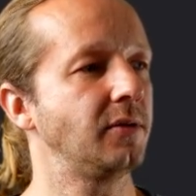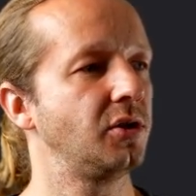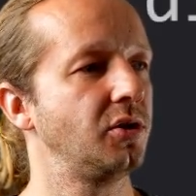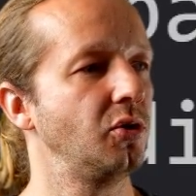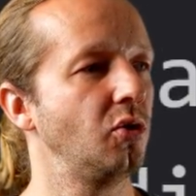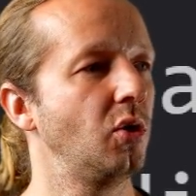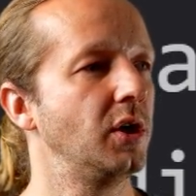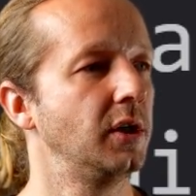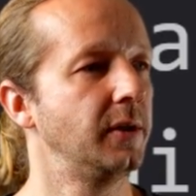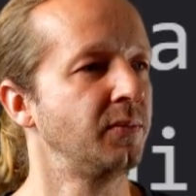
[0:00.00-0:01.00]
to
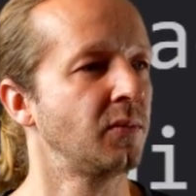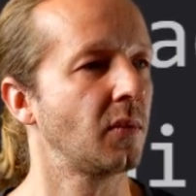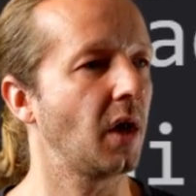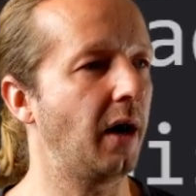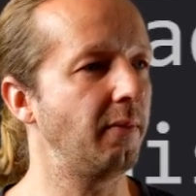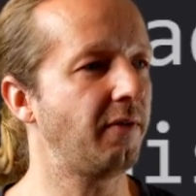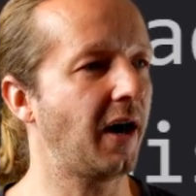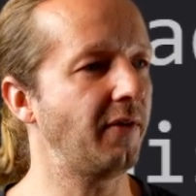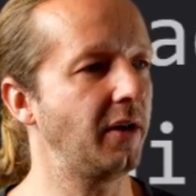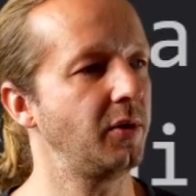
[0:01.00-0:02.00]

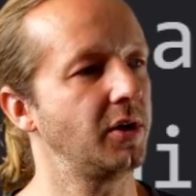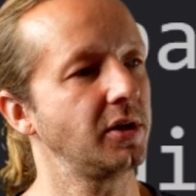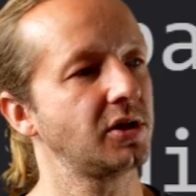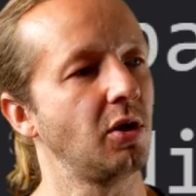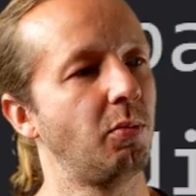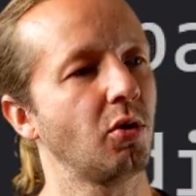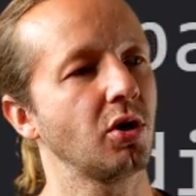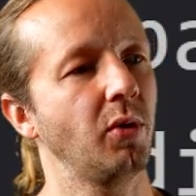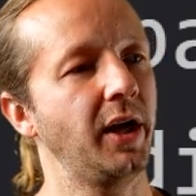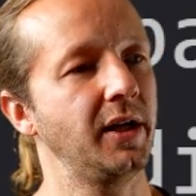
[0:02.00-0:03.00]
5 enemy units, the
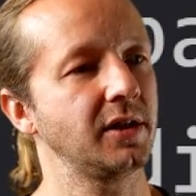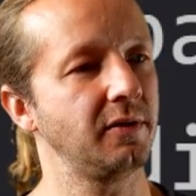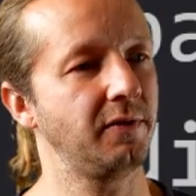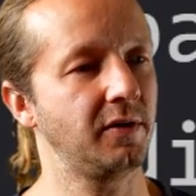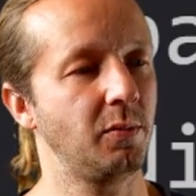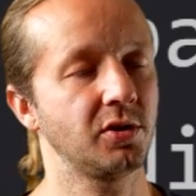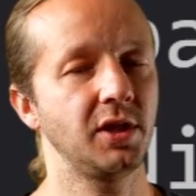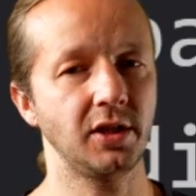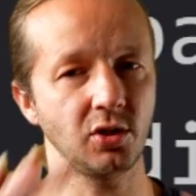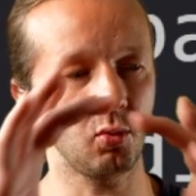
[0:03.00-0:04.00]
border radius to
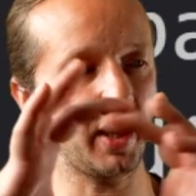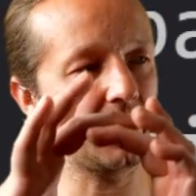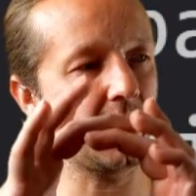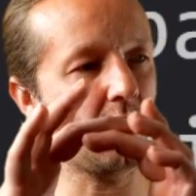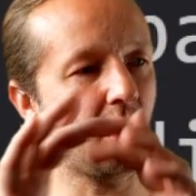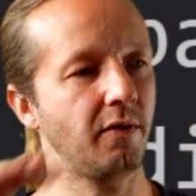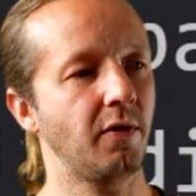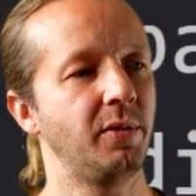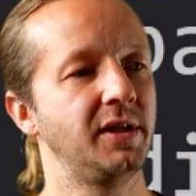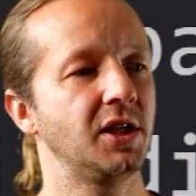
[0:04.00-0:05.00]
50% to round that off,
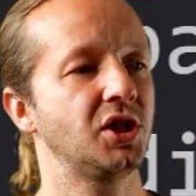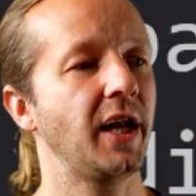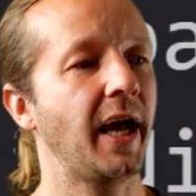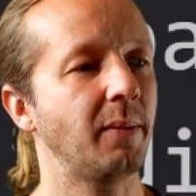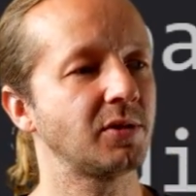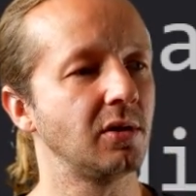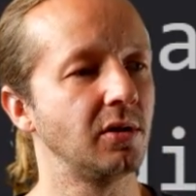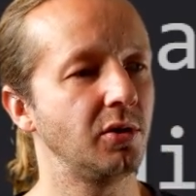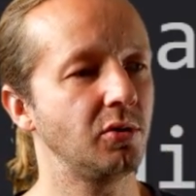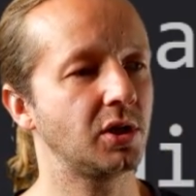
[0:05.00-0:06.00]
a position
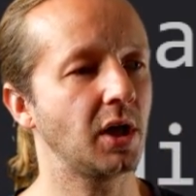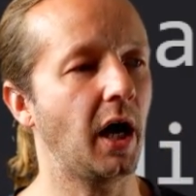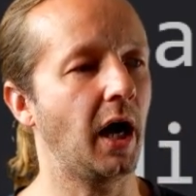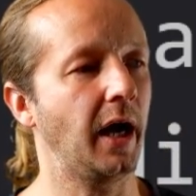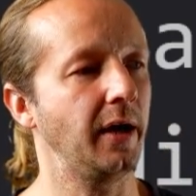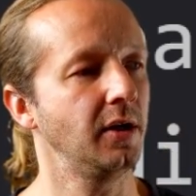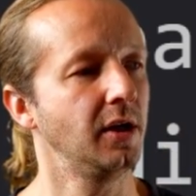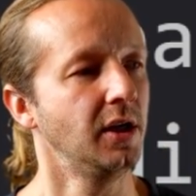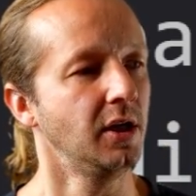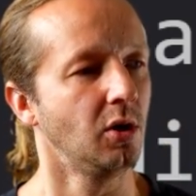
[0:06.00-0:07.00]
absolute,
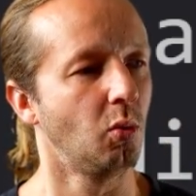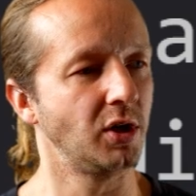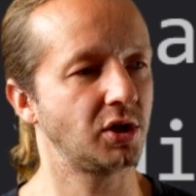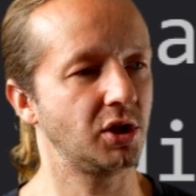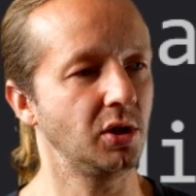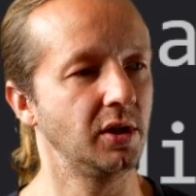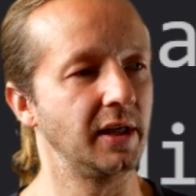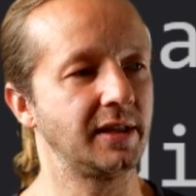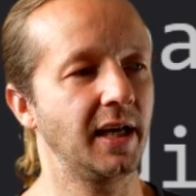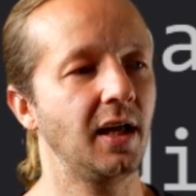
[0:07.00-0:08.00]
which
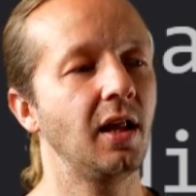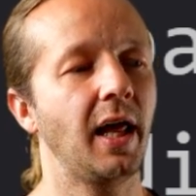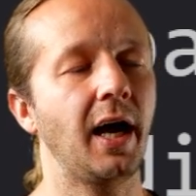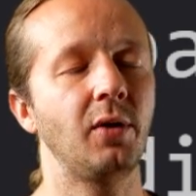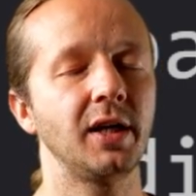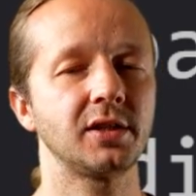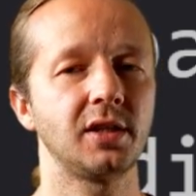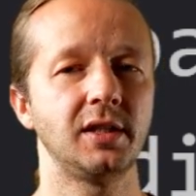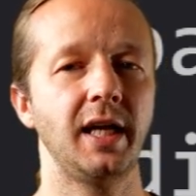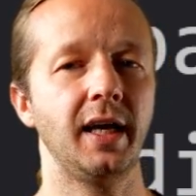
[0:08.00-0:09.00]
is gonna allow us
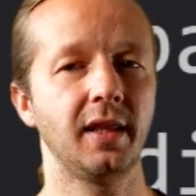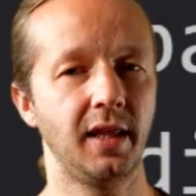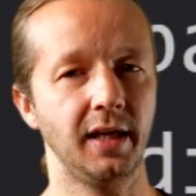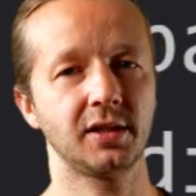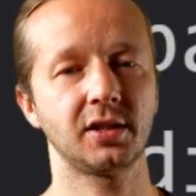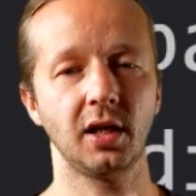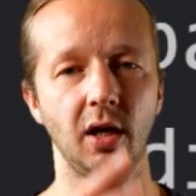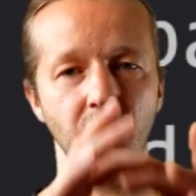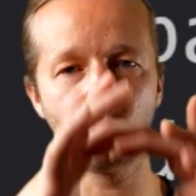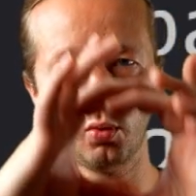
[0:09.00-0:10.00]
to take this
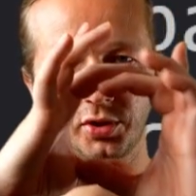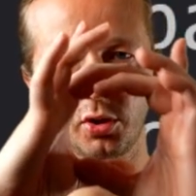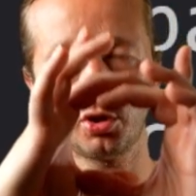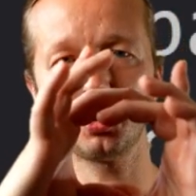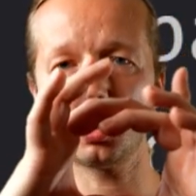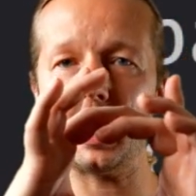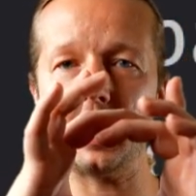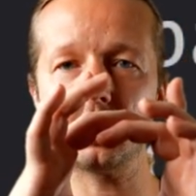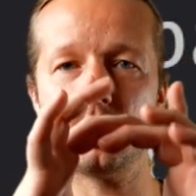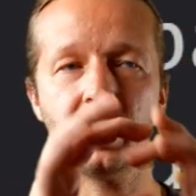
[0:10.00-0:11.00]
circular
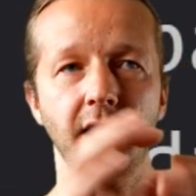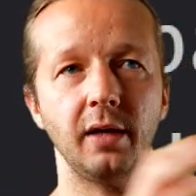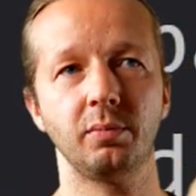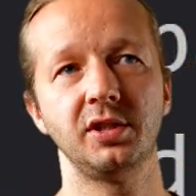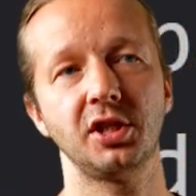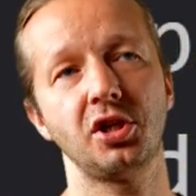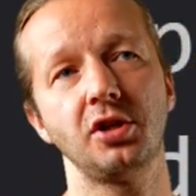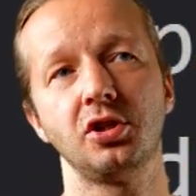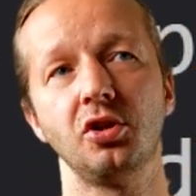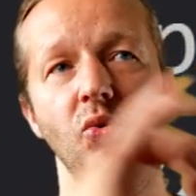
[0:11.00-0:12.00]
icon and position
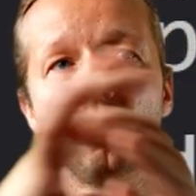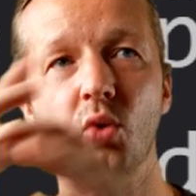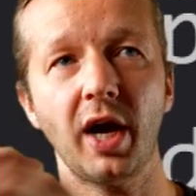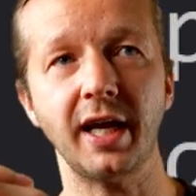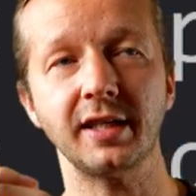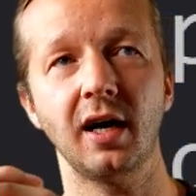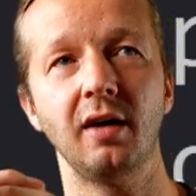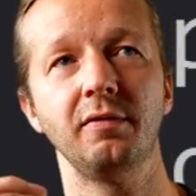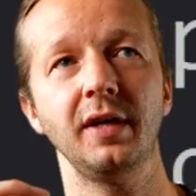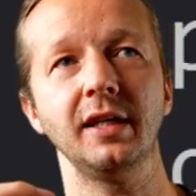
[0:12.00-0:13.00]
it to the right
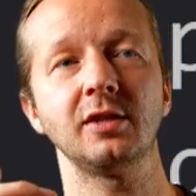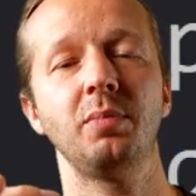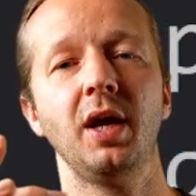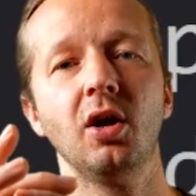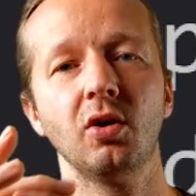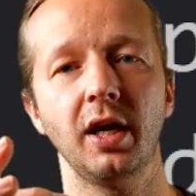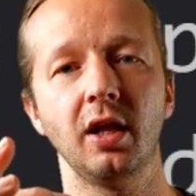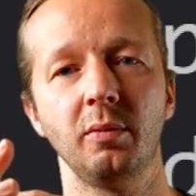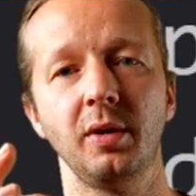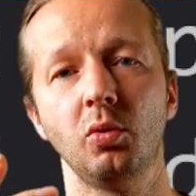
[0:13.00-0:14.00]
of its parent
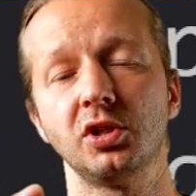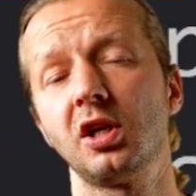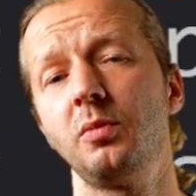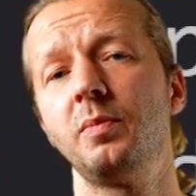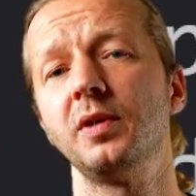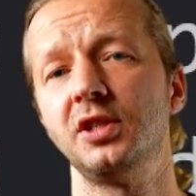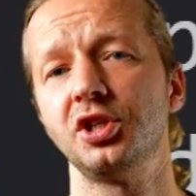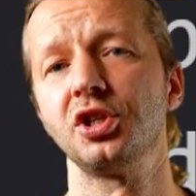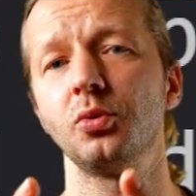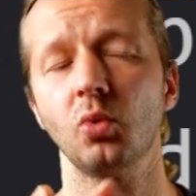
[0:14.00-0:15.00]
element, which is gonna be
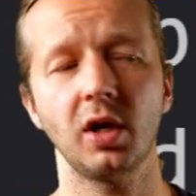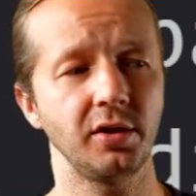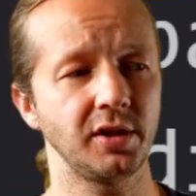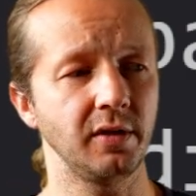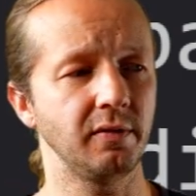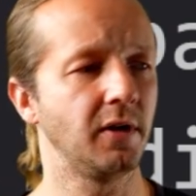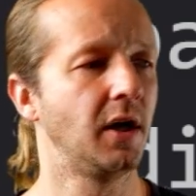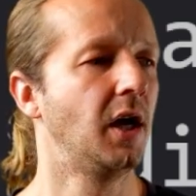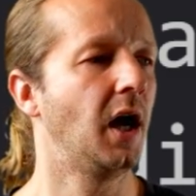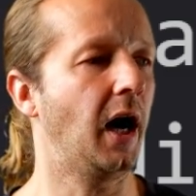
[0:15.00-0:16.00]
position relative.
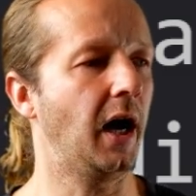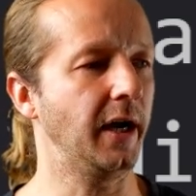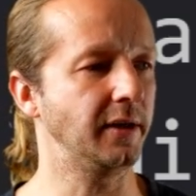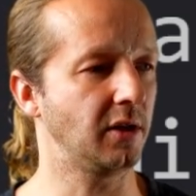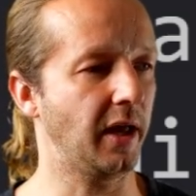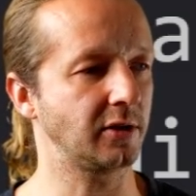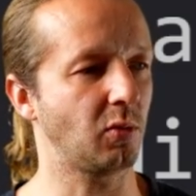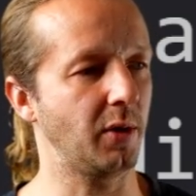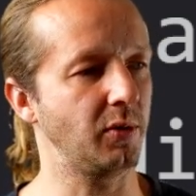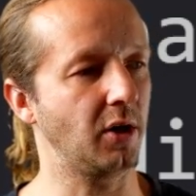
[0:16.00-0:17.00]
That's
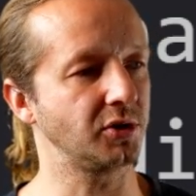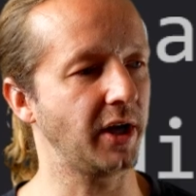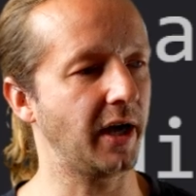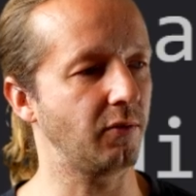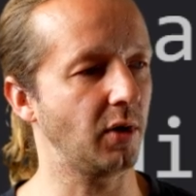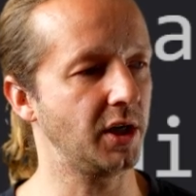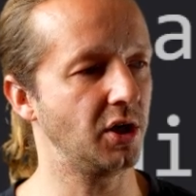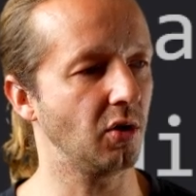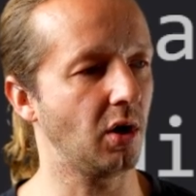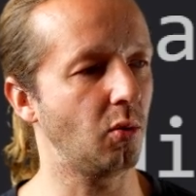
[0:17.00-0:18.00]
why we also have right
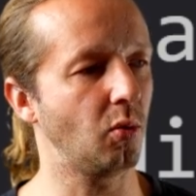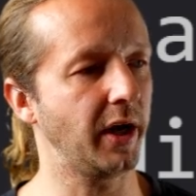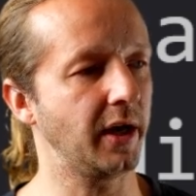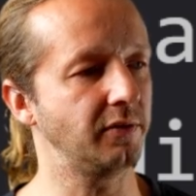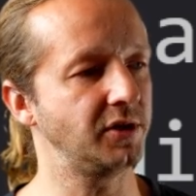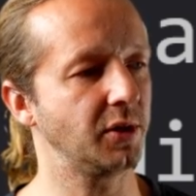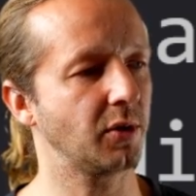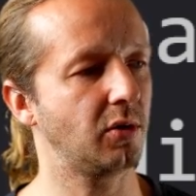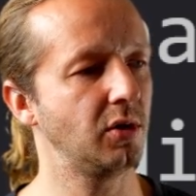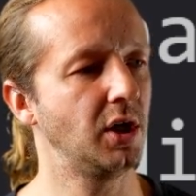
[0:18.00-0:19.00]
here a right of
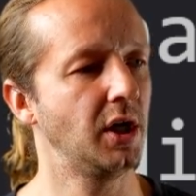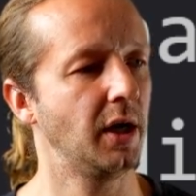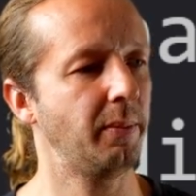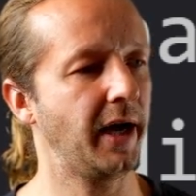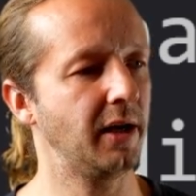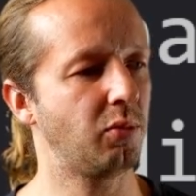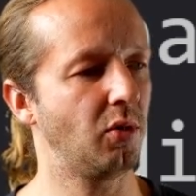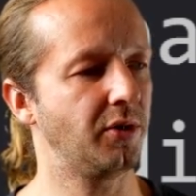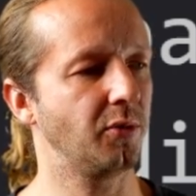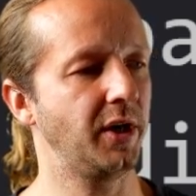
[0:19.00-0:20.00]
0. Padding
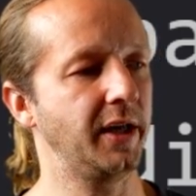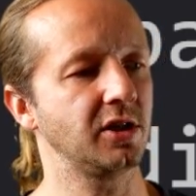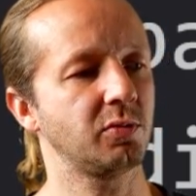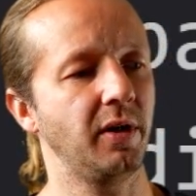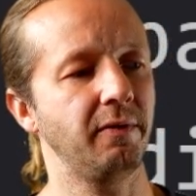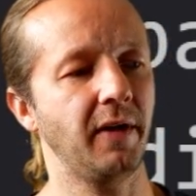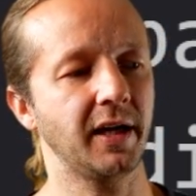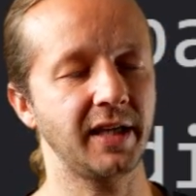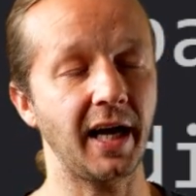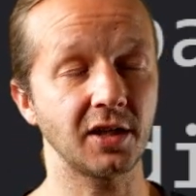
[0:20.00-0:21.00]
0.3 and display
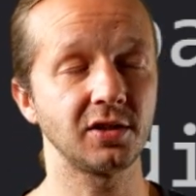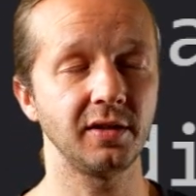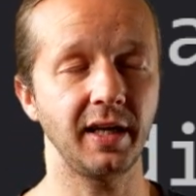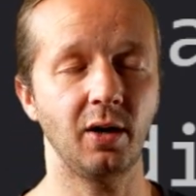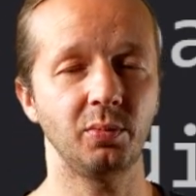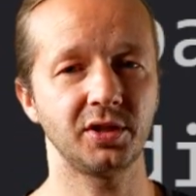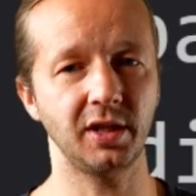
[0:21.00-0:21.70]
flex actually helps